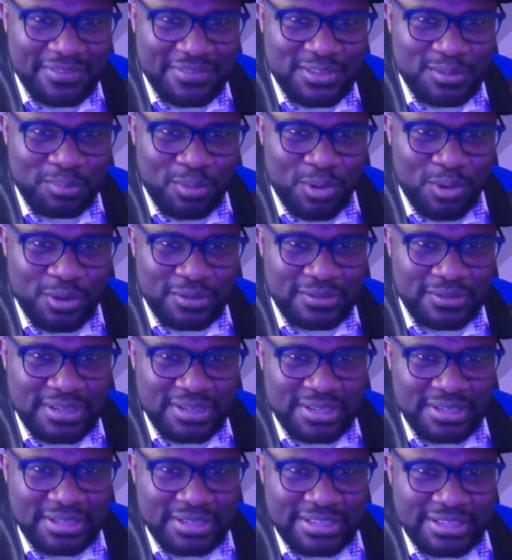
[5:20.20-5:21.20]
support.
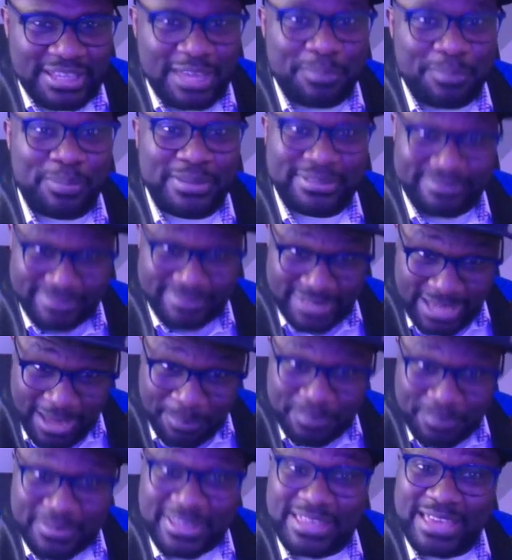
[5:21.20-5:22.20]
Keep
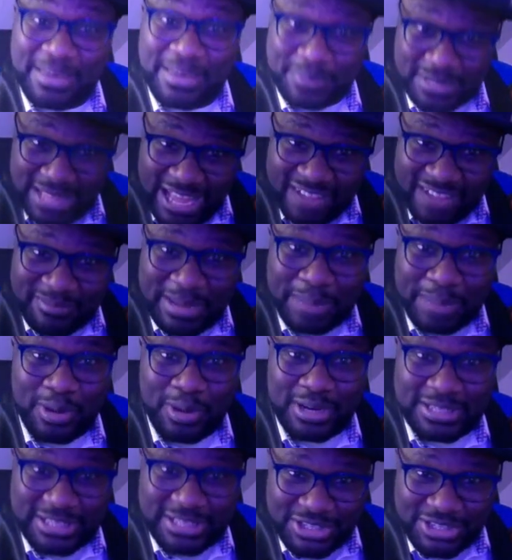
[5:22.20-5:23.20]
yep, kept alive by
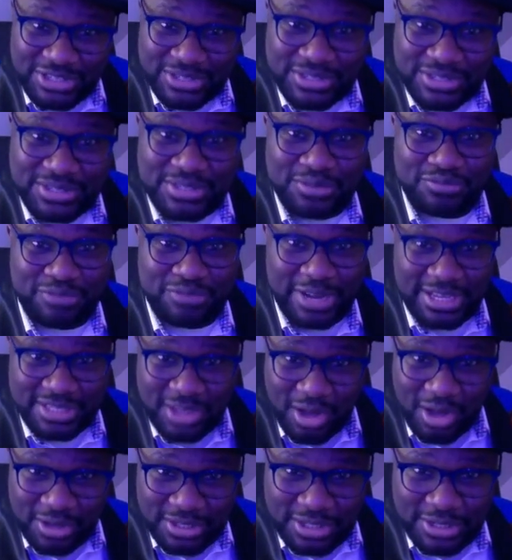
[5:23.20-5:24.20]
politicians, race
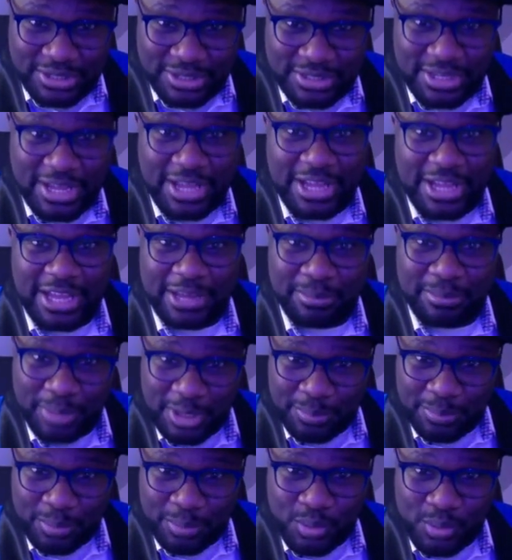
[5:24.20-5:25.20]
hustlers, and
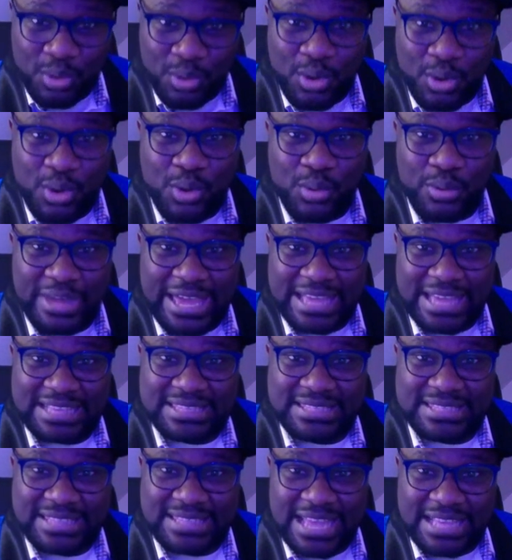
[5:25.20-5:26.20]
people who get a
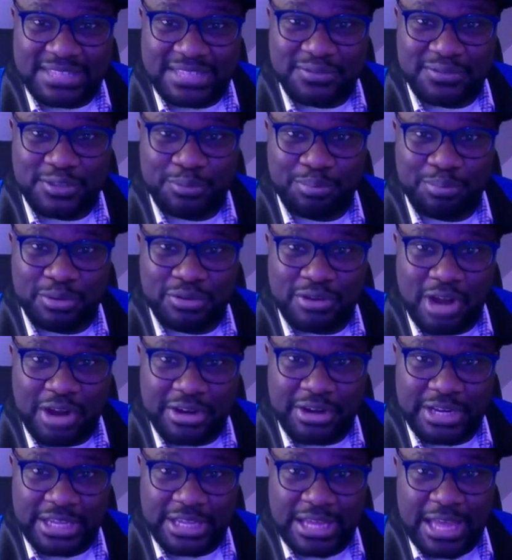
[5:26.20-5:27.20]
sense of
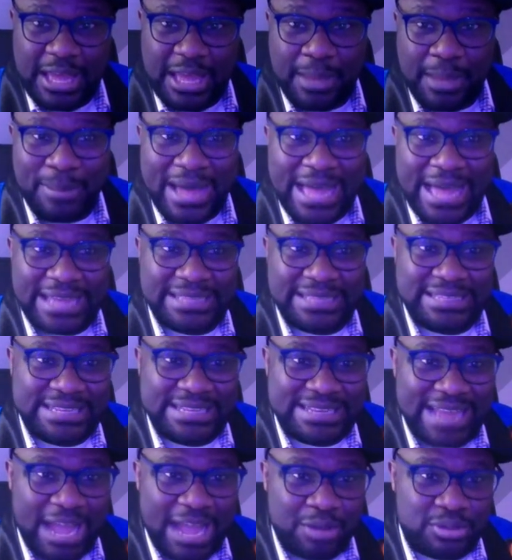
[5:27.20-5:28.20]
superiority by
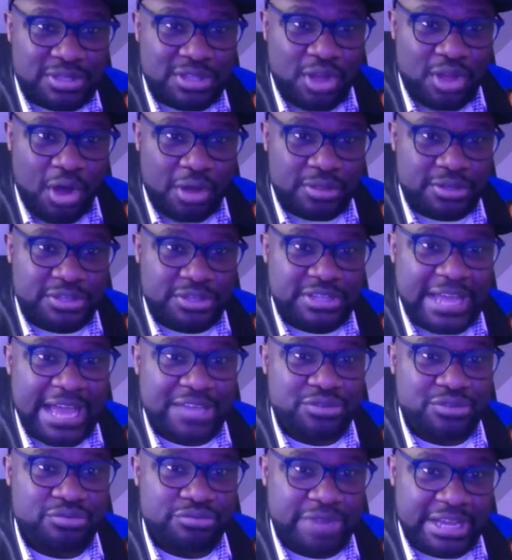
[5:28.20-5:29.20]
denouncing others
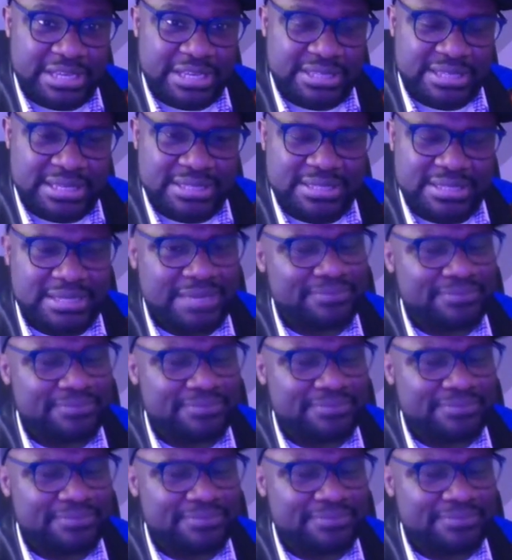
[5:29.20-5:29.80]
as racist.